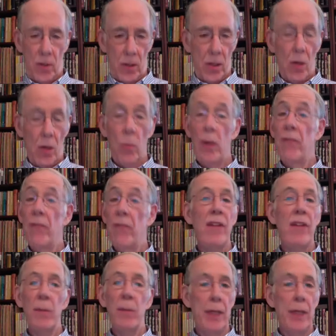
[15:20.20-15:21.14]
We've
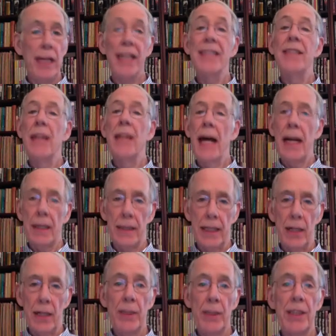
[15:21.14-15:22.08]
never been, exactly.
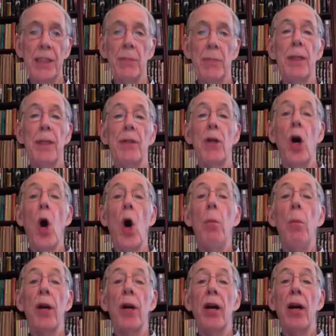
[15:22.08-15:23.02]
And we just need to
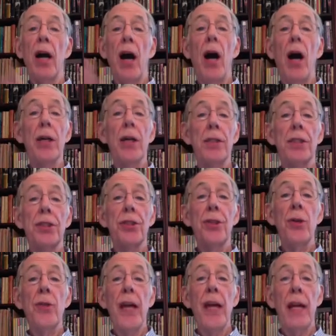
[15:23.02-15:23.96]
open our hearts
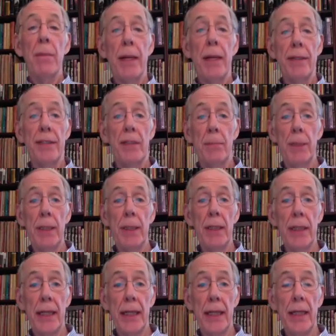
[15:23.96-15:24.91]
to that
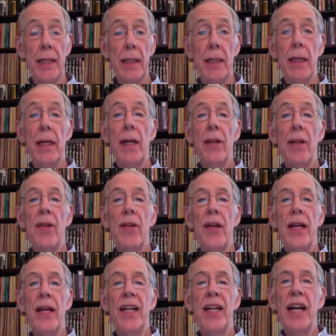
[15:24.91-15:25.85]
possibility,
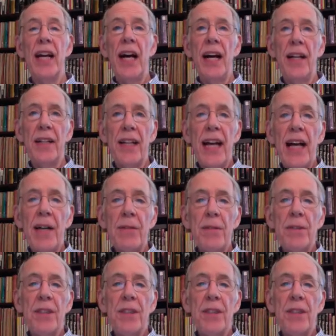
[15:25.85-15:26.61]
then allows the